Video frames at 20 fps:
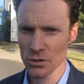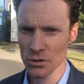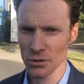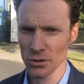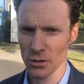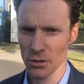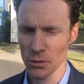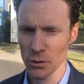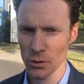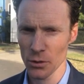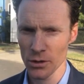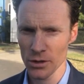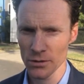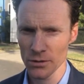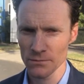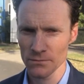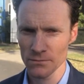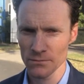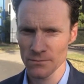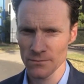during the period,
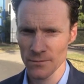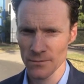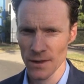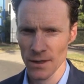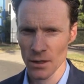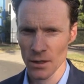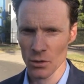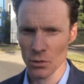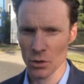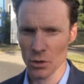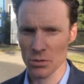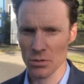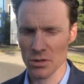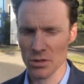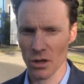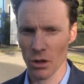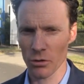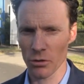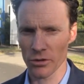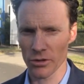which
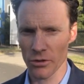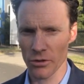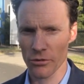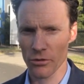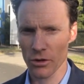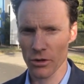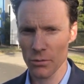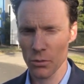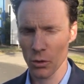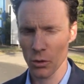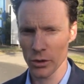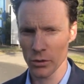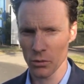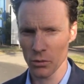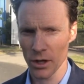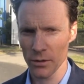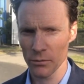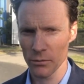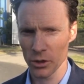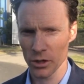resulted in $3.1
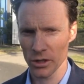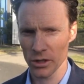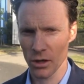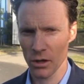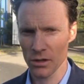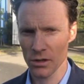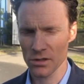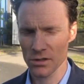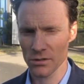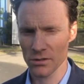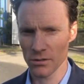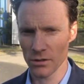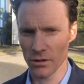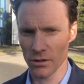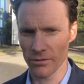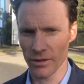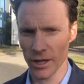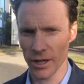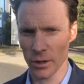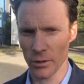million of
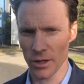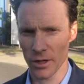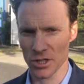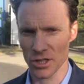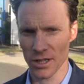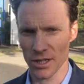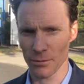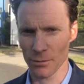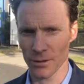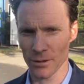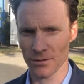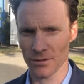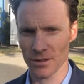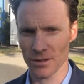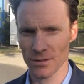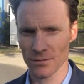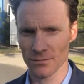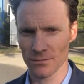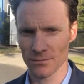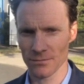valuation
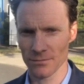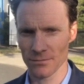uplifts.